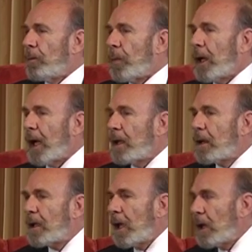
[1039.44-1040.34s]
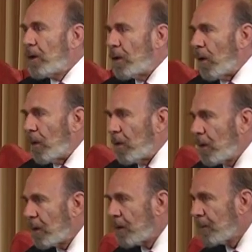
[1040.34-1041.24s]
But I did know
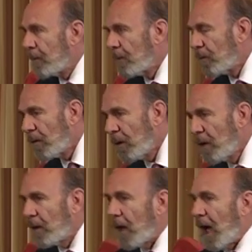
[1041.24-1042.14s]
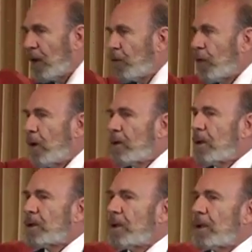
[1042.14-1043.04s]
that I'd found
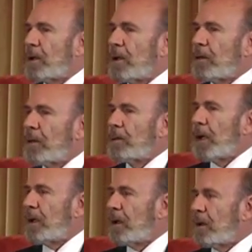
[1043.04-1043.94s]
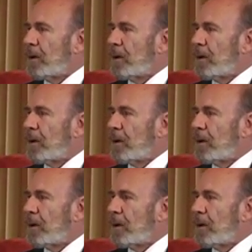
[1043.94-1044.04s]
the secret of the mind.